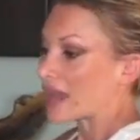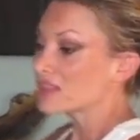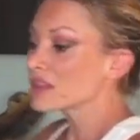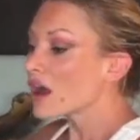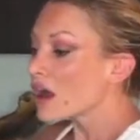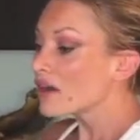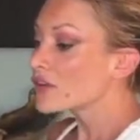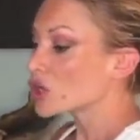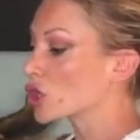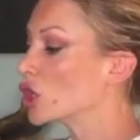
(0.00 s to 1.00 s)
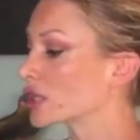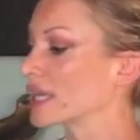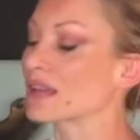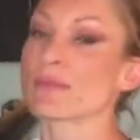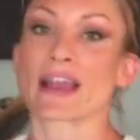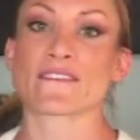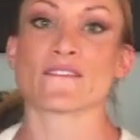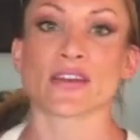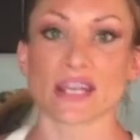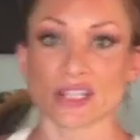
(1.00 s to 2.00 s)
I love cooking my
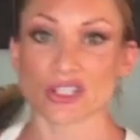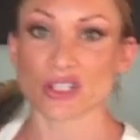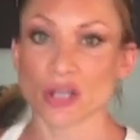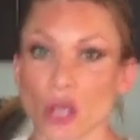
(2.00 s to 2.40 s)
fish